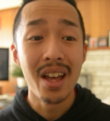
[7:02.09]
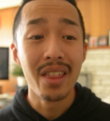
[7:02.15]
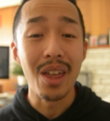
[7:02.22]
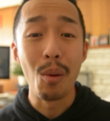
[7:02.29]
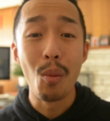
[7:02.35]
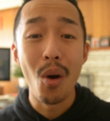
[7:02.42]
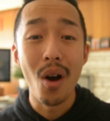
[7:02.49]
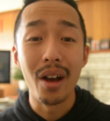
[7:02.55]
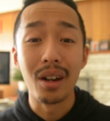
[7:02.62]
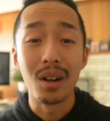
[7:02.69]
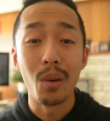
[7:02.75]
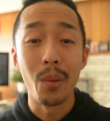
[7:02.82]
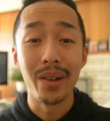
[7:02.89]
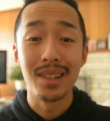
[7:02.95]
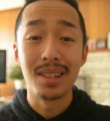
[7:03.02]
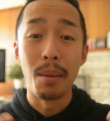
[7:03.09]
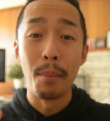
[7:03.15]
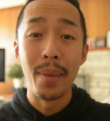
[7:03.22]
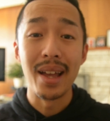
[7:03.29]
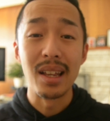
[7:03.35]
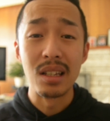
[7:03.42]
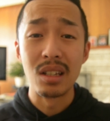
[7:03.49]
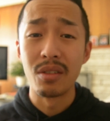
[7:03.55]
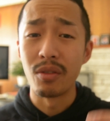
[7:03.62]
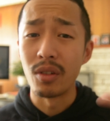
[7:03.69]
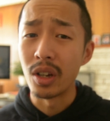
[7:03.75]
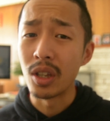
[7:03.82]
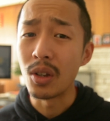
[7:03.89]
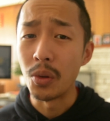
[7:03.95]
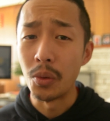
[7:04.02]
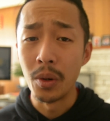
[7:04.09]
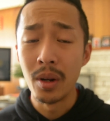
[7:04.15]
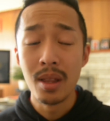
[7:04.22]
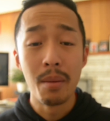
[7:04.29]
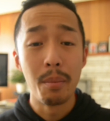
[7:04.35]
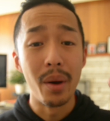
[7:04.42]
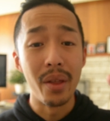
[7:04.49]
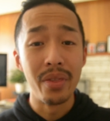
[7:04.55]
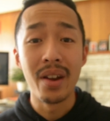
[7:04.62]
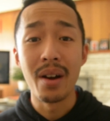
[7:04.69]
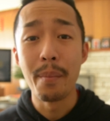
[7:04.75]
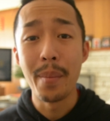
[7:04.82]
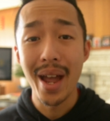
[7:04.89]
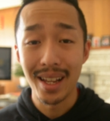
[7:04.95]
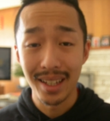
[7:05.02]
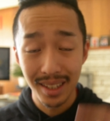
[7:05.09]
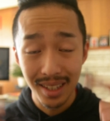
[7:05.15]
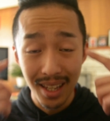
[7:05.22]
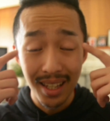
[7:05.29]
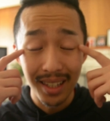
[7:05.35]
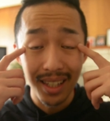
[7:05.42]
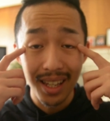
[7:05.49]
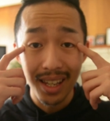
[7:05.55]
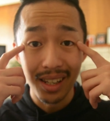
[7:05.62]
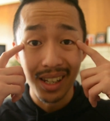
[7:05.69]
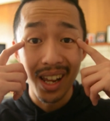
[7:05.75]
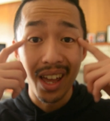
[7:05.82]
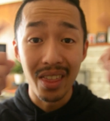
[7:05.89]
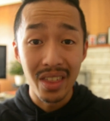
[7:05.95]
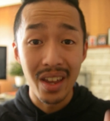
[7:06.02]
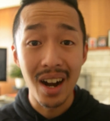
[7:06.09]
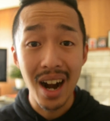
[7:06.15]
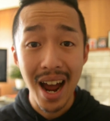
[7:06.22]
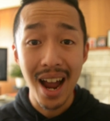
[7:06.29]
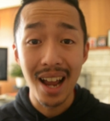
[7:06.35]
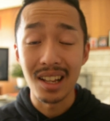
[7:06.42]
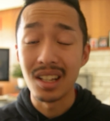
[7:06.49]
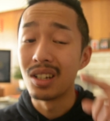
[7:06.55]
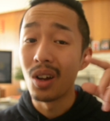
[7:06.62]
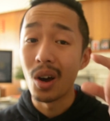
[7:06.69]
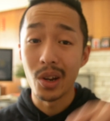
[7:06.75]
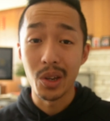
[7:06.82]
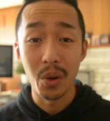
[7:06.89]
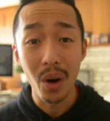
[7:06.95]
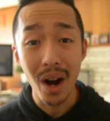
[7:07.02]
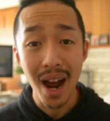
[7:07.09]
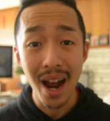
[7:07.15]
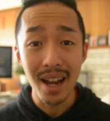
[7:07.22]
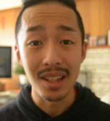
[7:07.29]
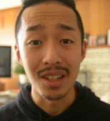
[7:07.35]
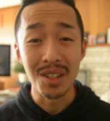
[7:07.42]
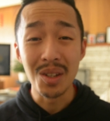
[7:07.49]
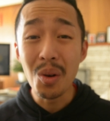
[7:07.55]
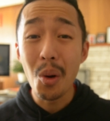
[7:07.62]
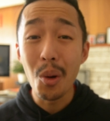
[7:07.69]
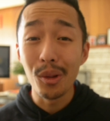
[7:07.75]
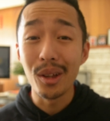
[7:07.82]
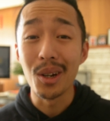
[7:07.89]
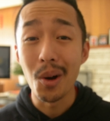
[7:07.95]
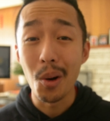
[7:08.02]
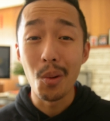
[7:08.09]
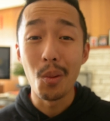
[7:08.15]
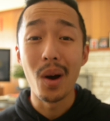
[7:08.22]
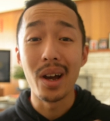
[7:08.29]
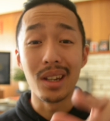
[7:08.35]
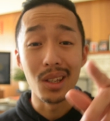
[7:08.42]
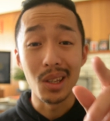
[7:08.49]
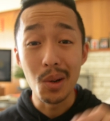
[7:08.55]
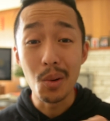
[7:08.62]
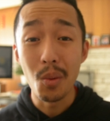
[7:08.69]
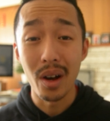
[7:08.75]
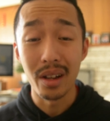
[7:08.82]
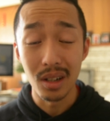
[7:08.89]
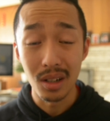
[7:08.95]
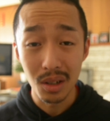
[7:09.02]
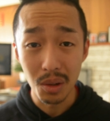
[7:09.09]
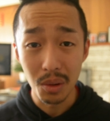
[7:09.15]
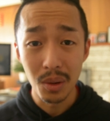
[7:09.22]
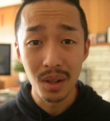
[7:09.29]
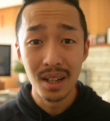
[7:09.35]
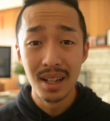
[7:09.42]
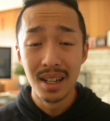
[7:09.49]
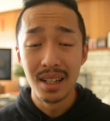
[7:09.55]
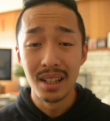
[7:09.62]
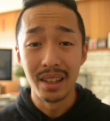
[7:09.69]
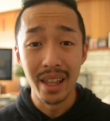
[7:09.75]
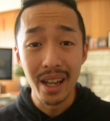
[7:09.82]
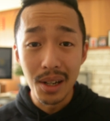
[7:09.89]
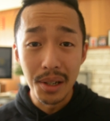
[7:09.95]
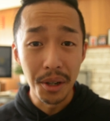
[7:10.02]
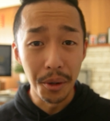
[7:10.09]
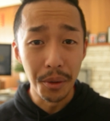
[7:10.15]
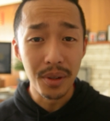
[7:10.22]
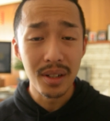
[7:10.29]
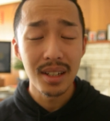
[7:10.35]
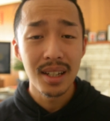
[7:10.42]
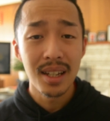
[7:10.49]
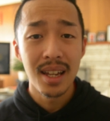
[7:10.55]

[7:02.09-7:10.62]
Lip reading: they want what's the best for you. But their best is in their eyes, not your eyes. You only know what you want to do. They don't.